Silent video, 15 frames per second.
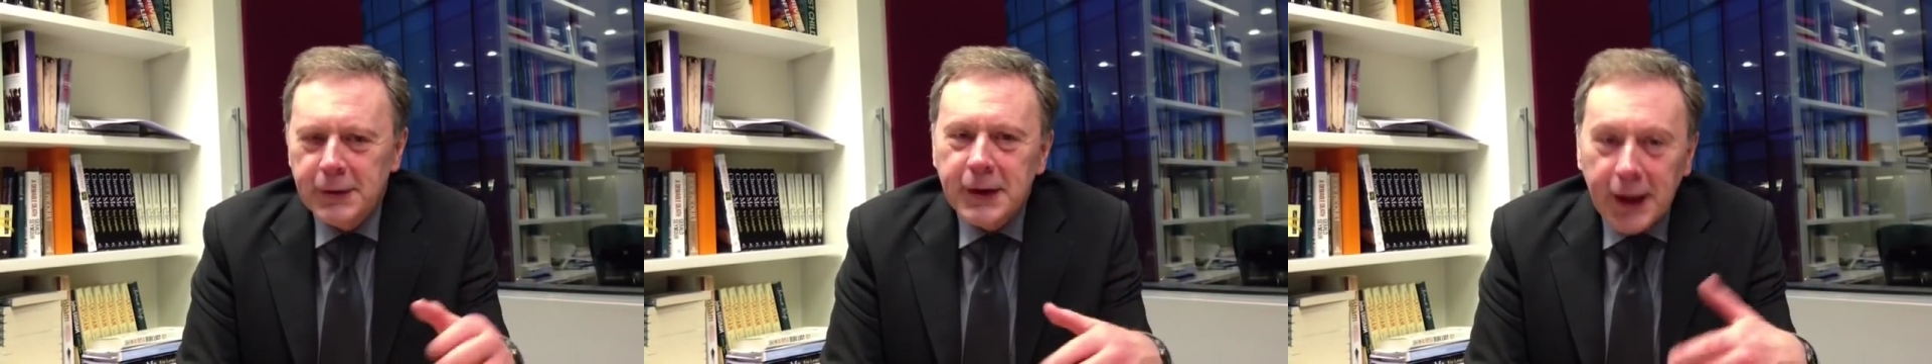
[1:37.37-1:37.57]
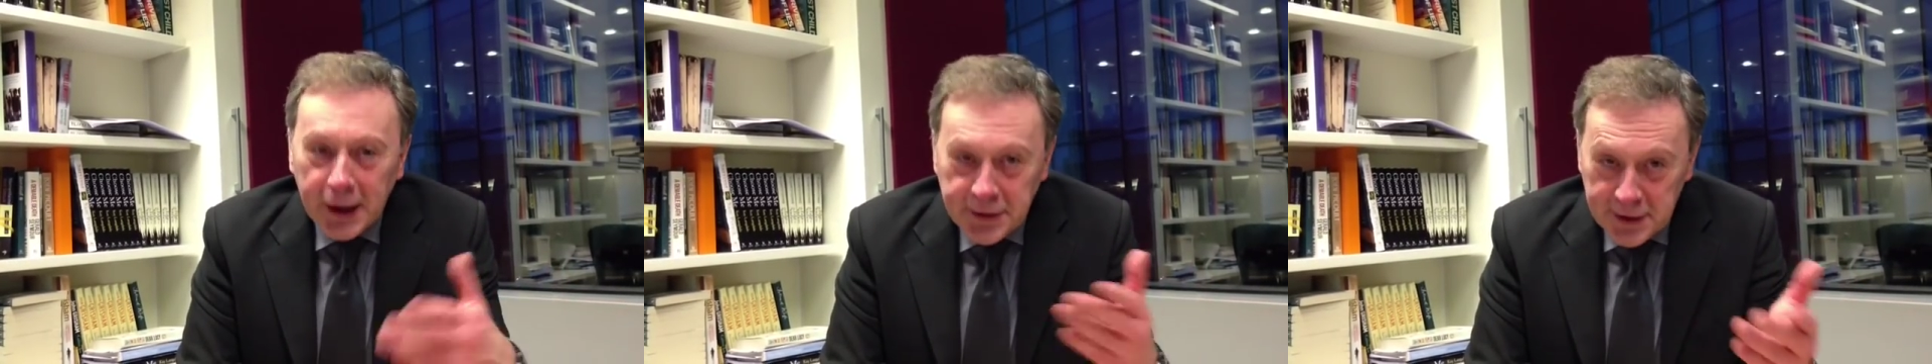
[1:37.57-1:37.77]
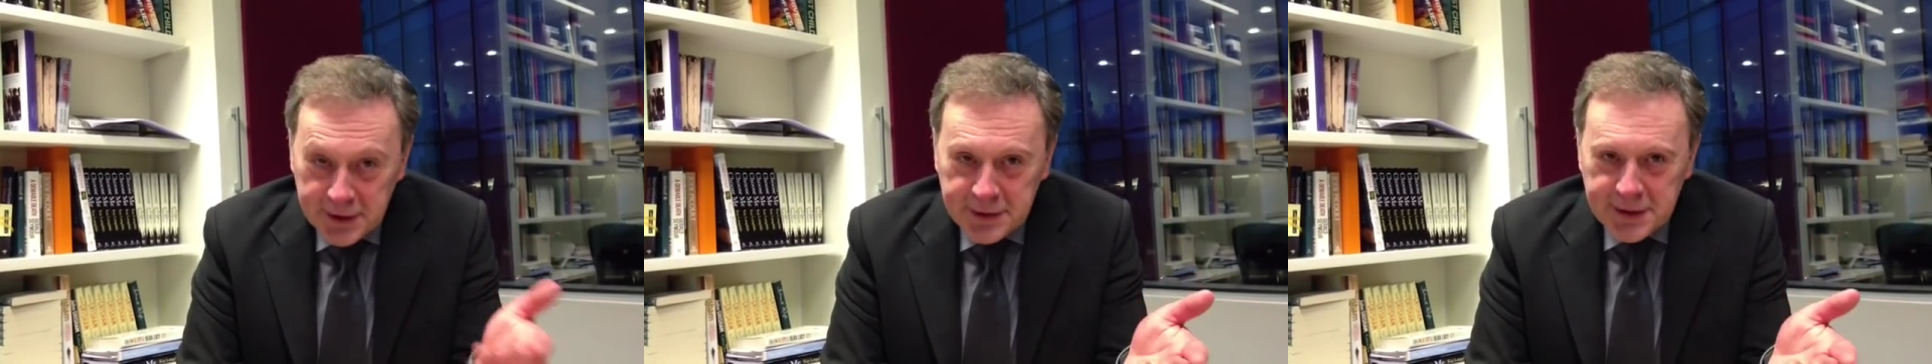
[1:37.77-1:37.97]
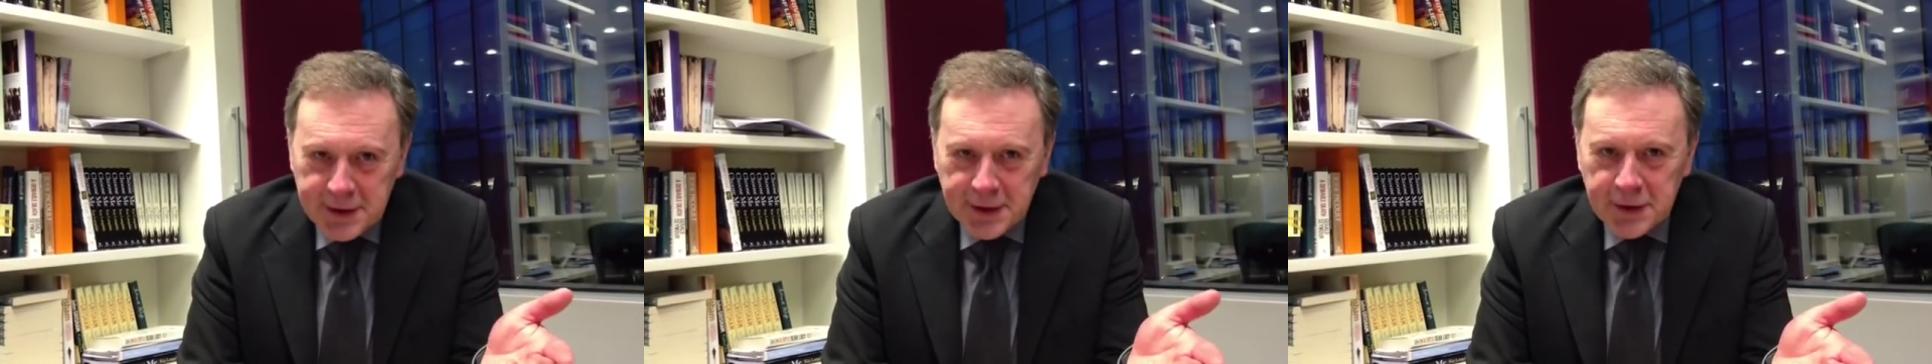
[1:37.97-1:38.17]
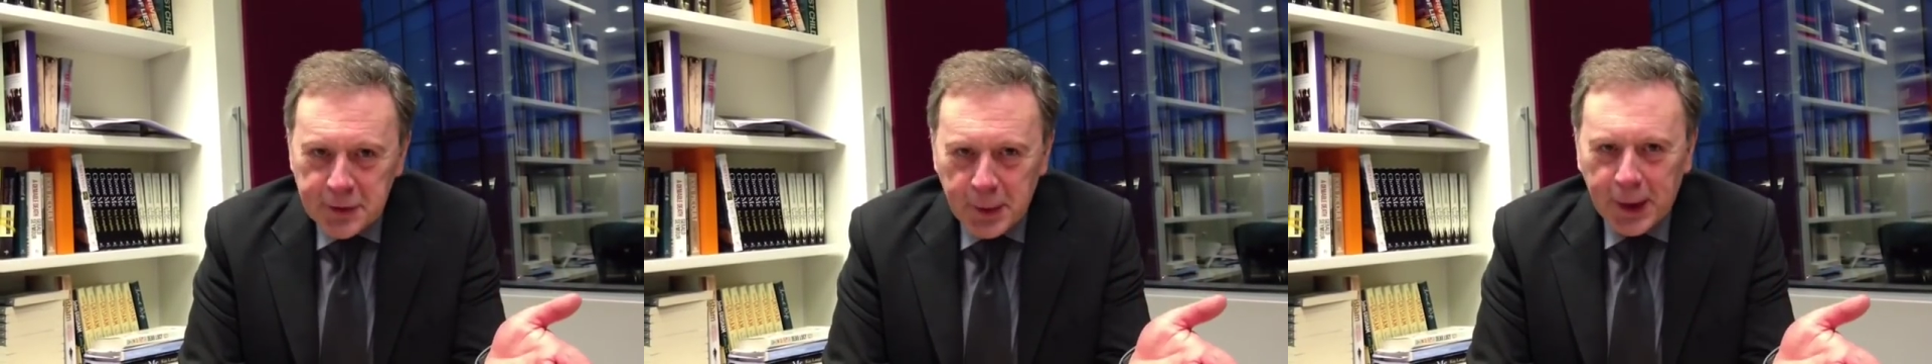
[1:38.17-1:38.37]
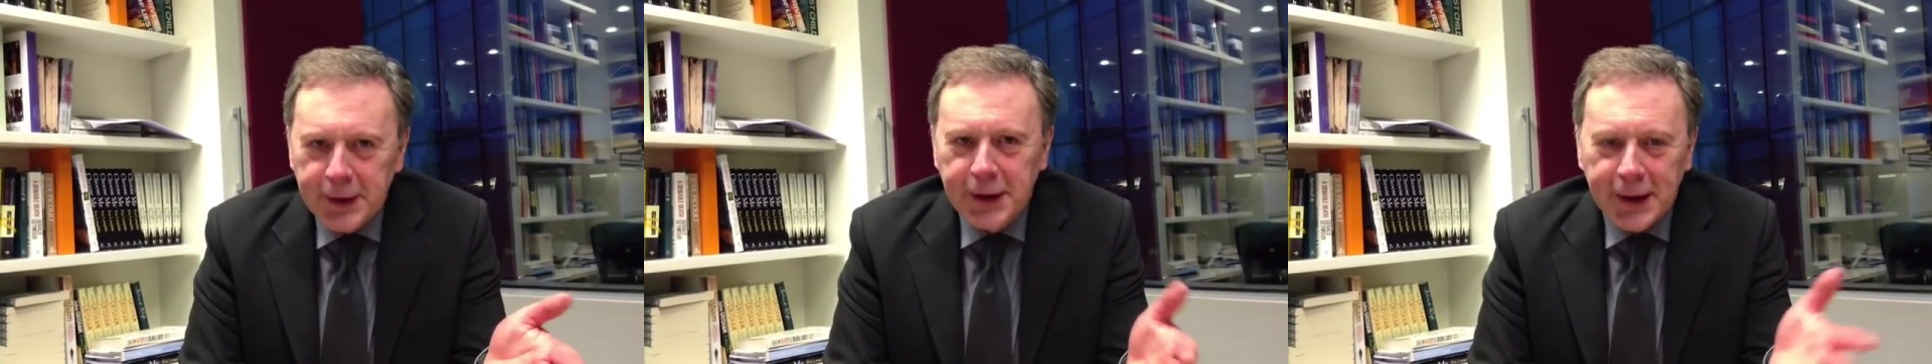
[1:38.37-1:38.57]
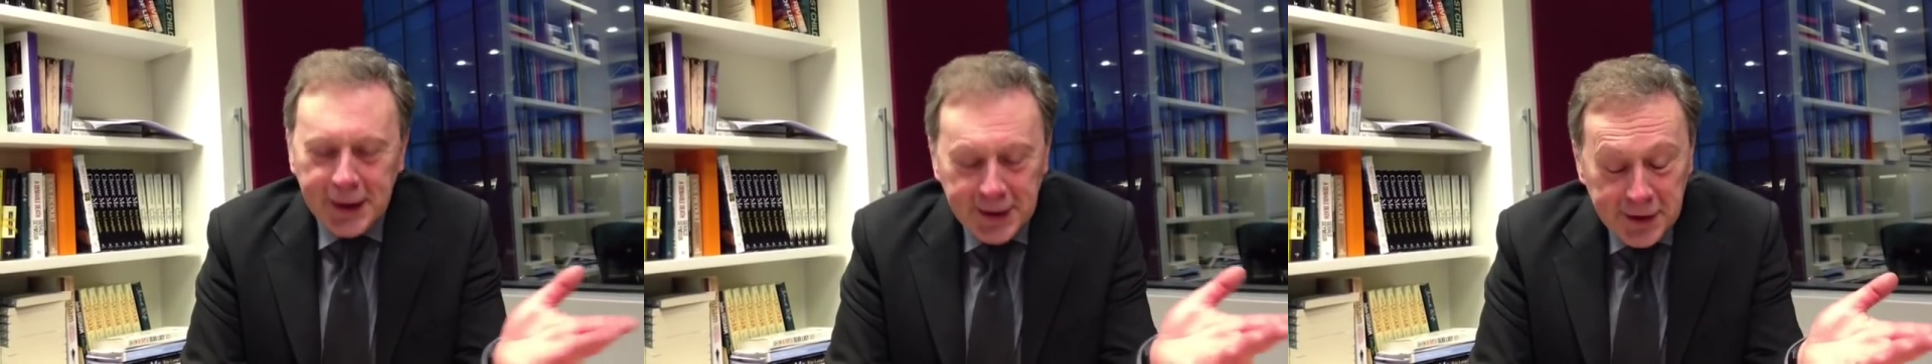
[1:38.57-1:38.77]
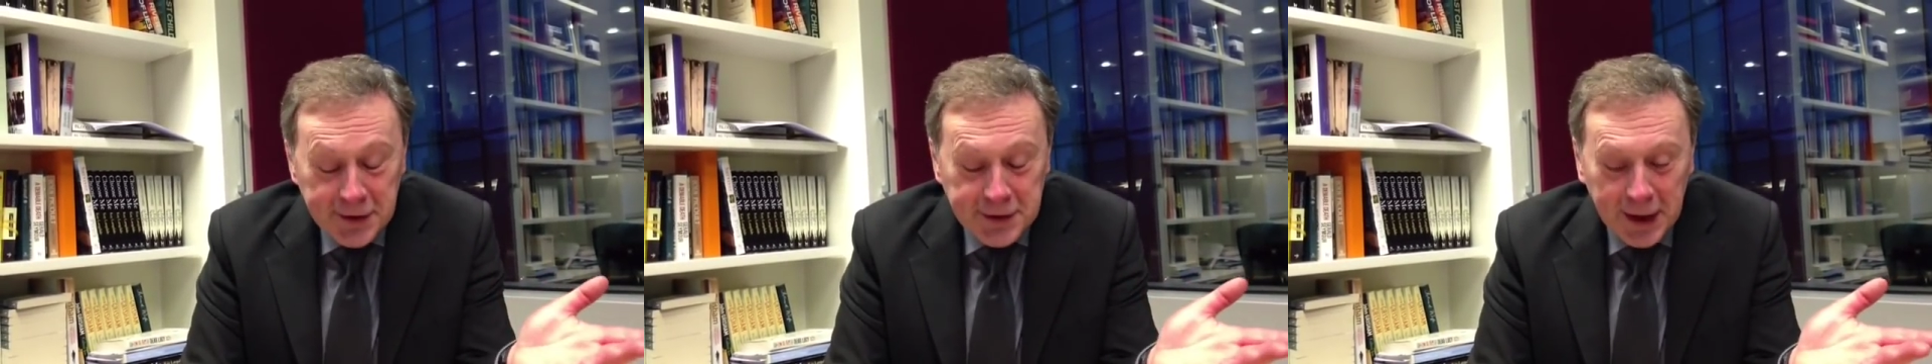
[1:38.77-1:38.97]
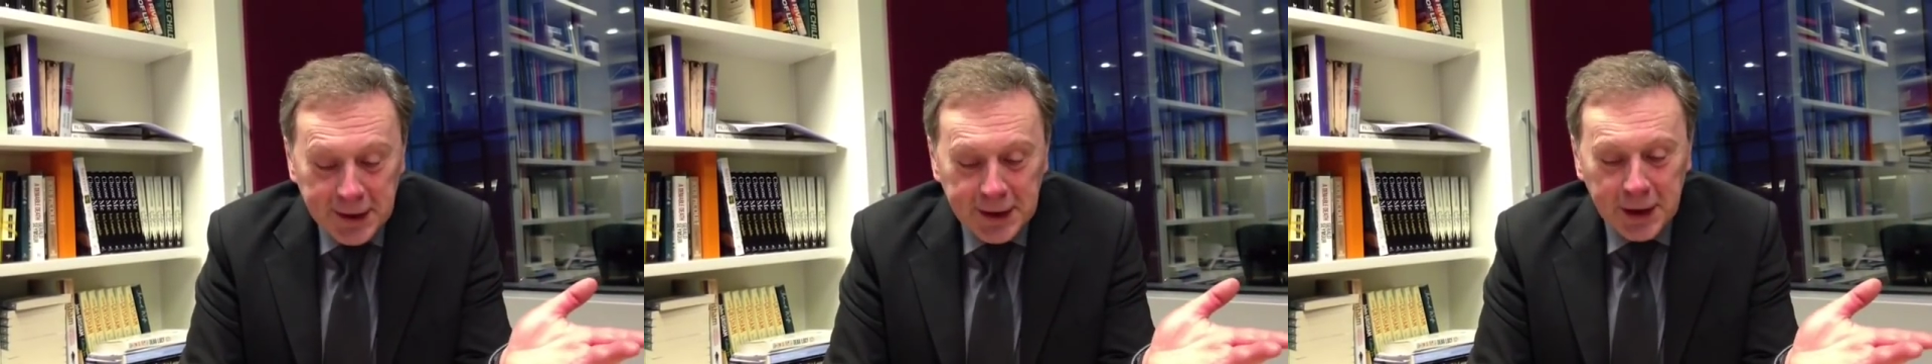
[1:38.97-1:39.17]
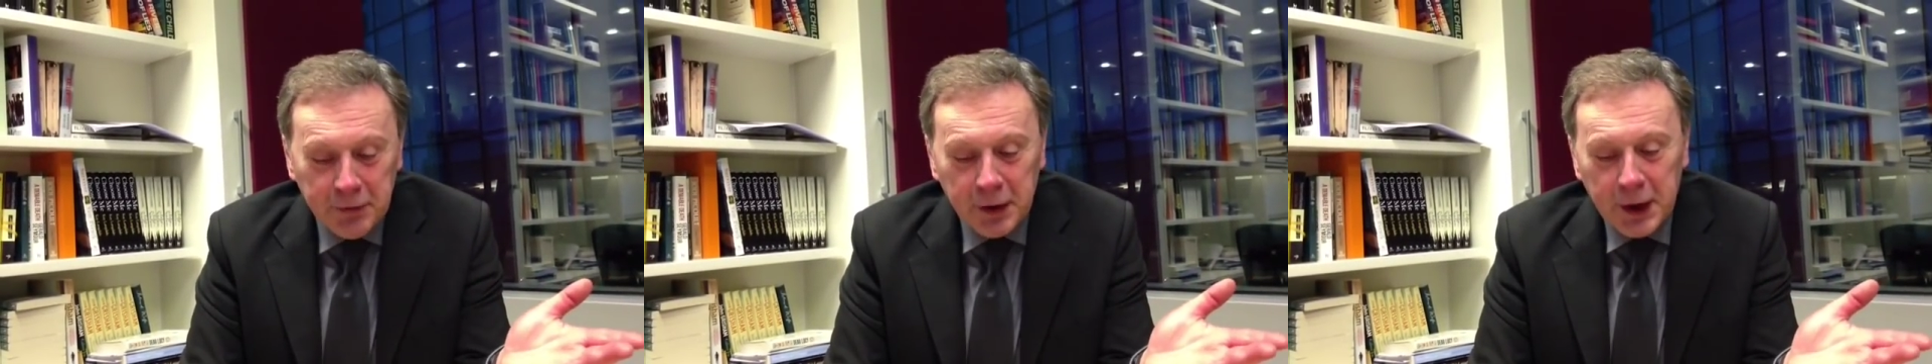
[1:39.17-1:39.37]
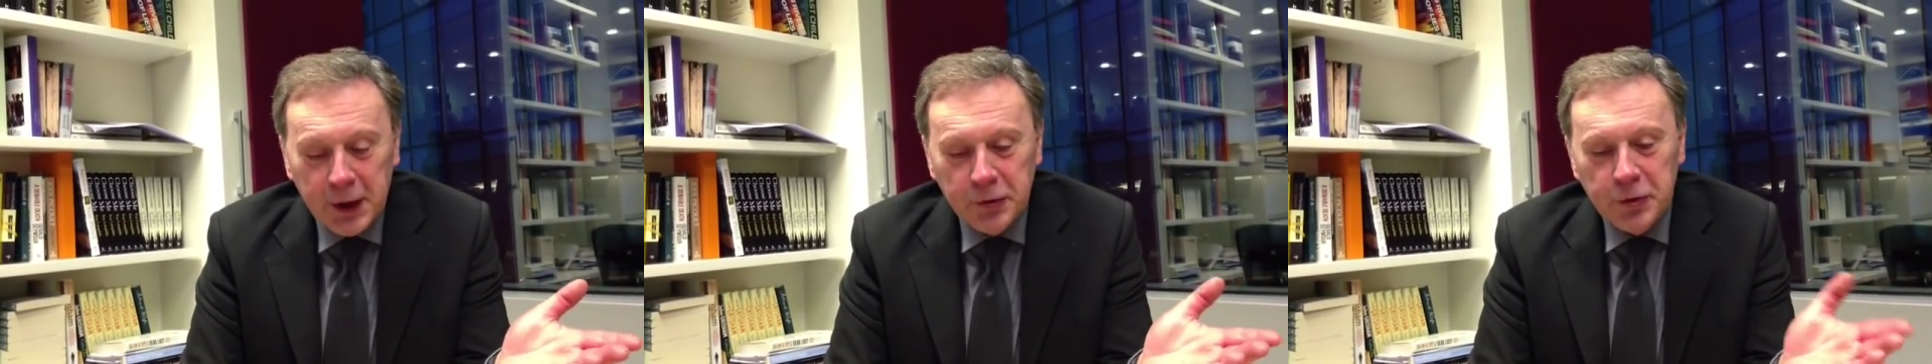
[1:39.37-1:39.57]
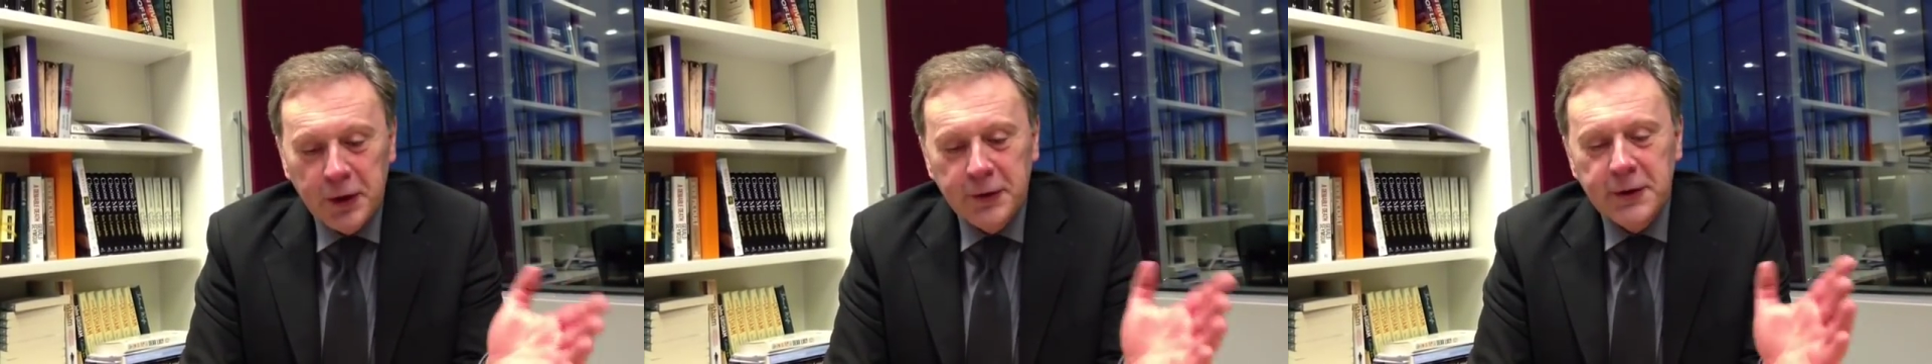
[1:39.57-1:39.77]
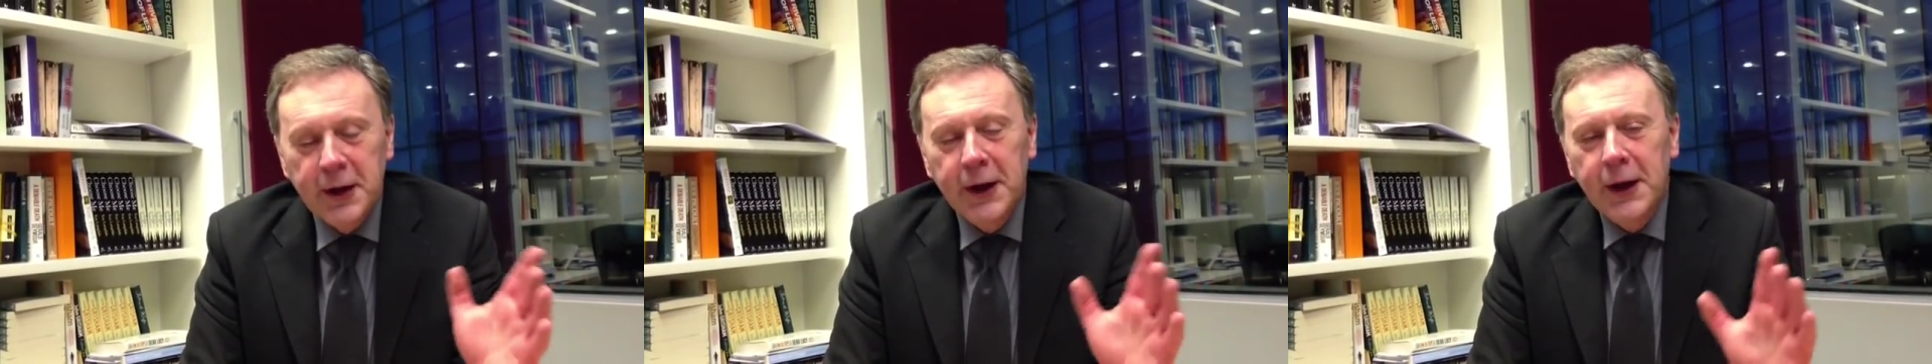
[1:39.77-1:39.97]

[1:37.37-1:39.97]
exists in Sweden and in the Scandinavian countries